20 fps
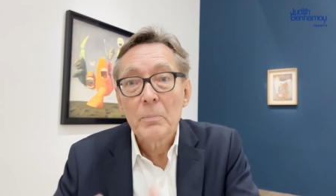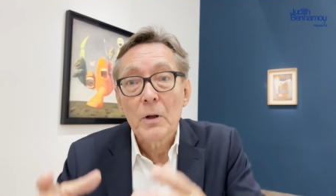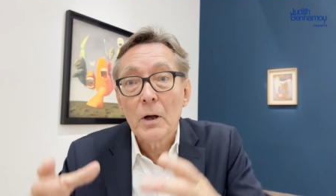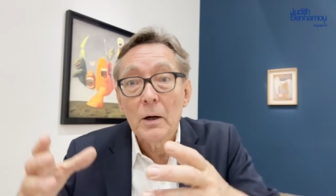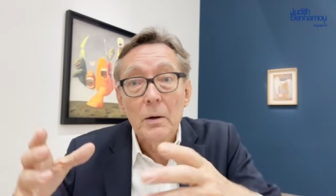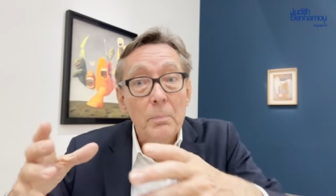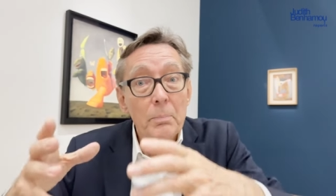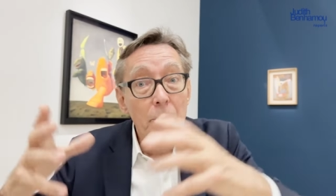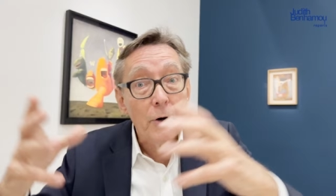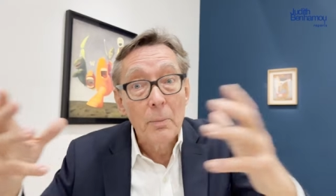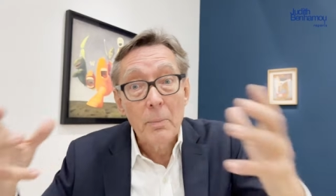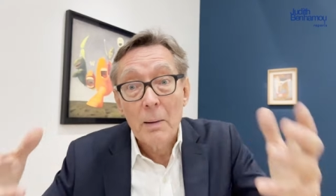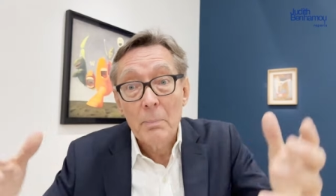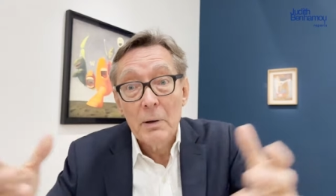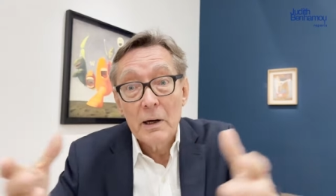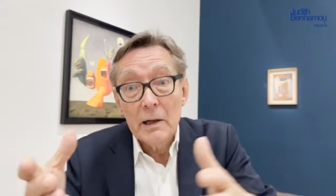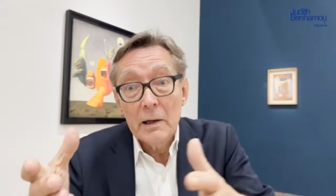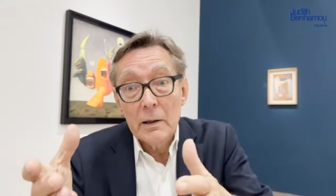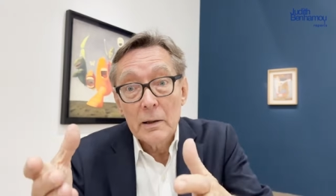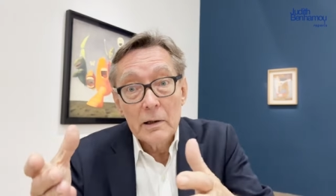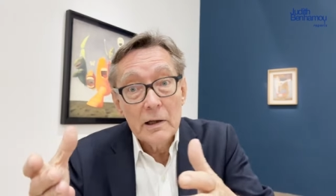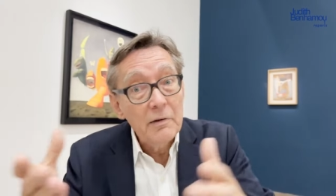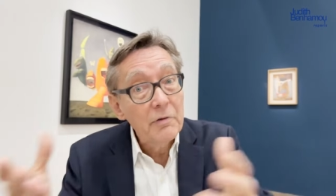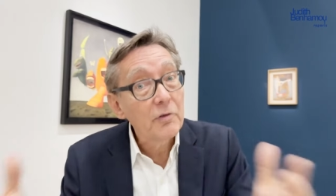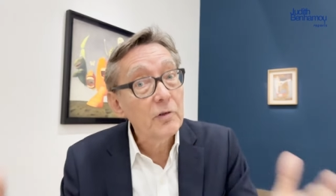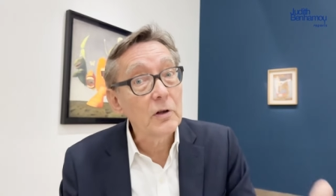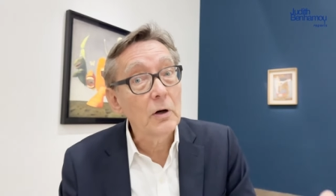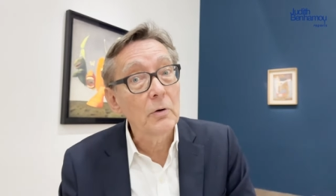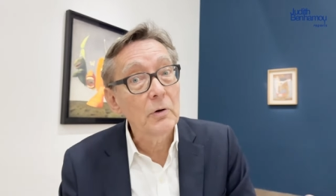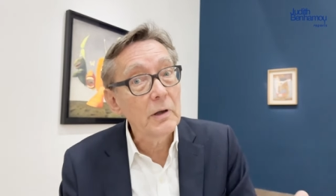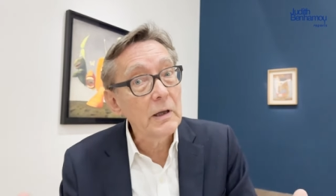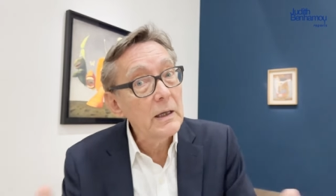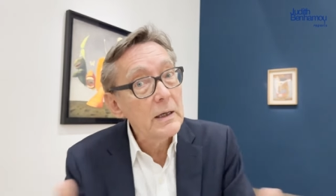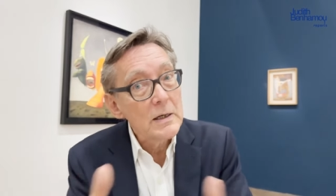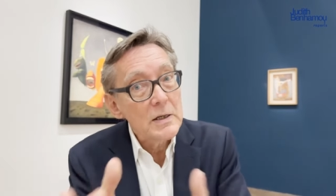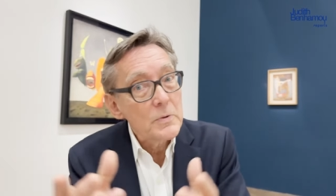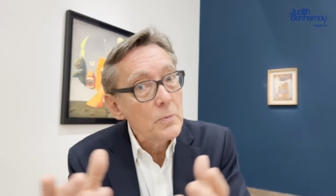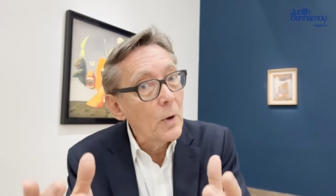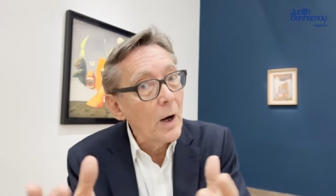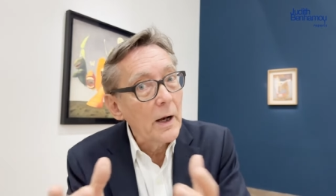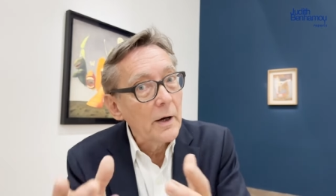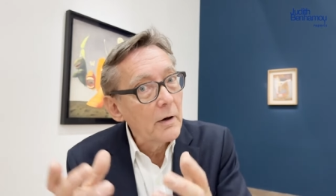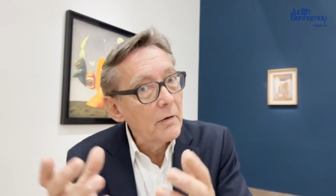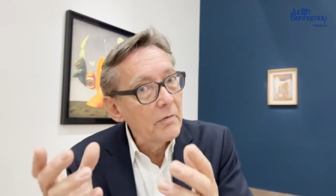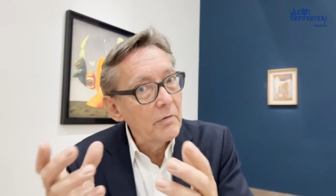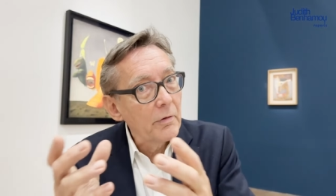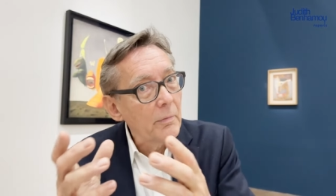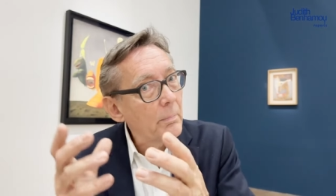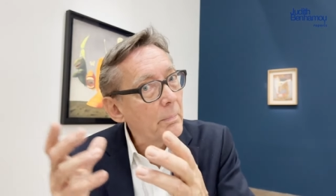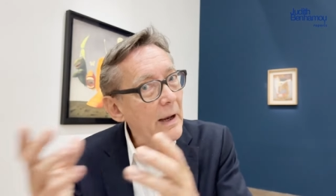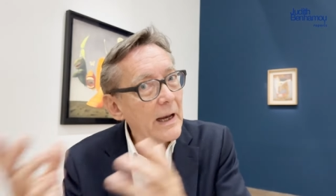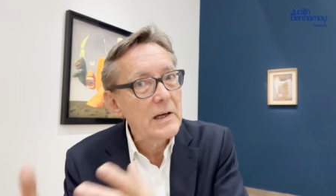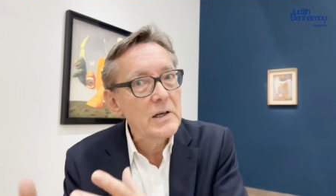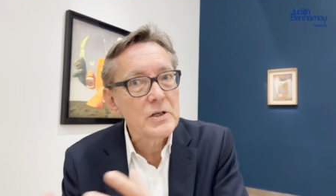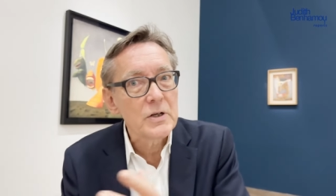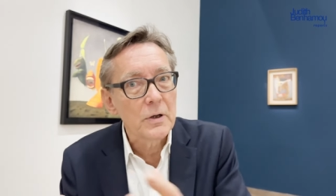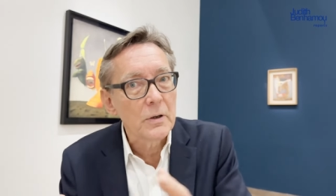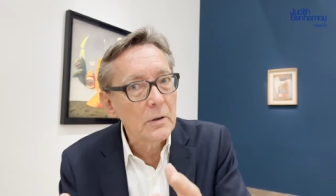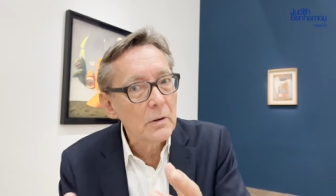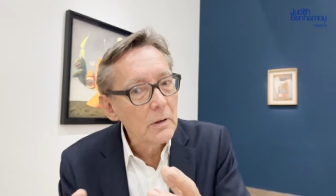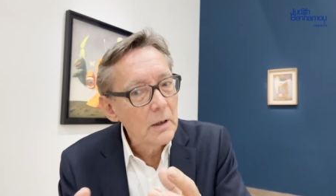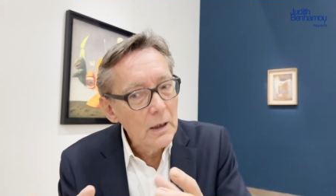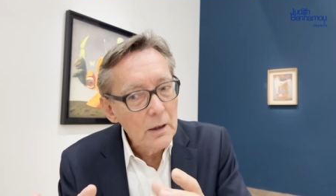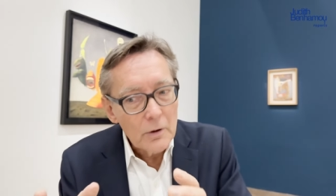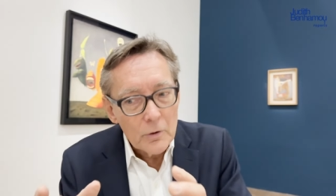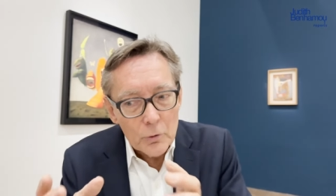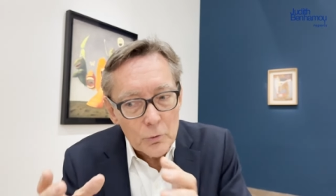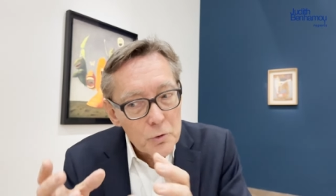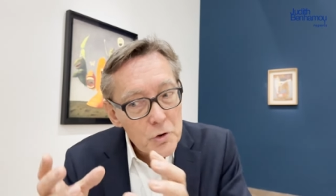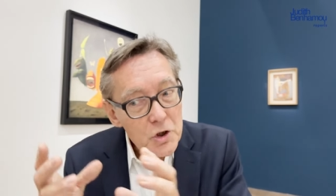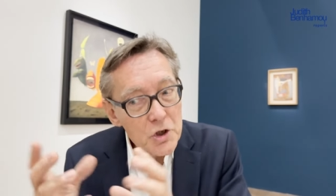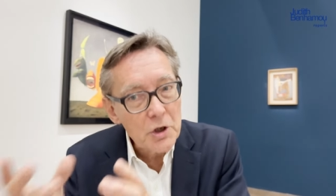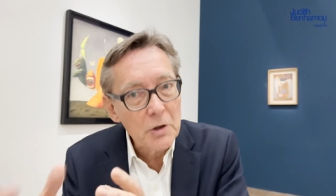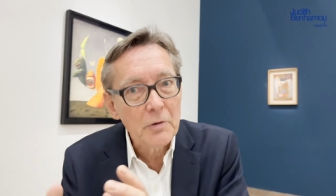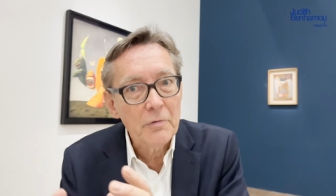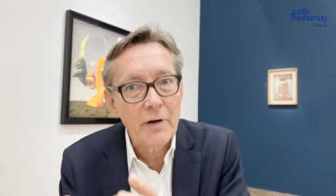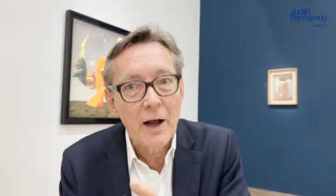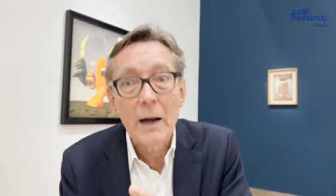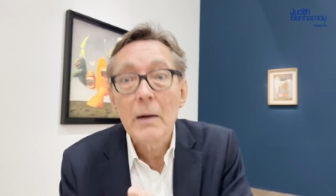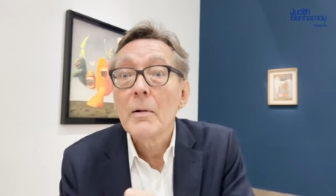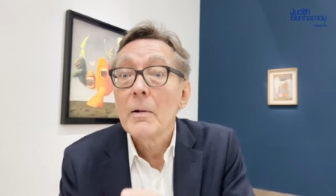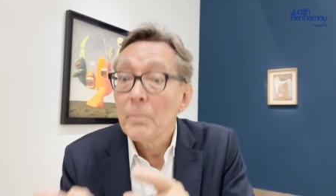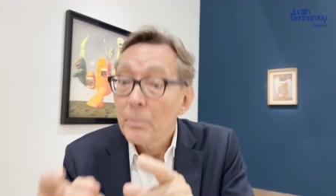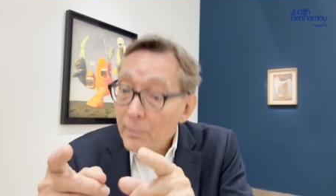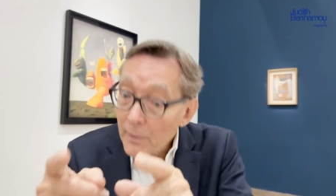Uh, probably if Tanguy is one of the painter but Barnett Newman.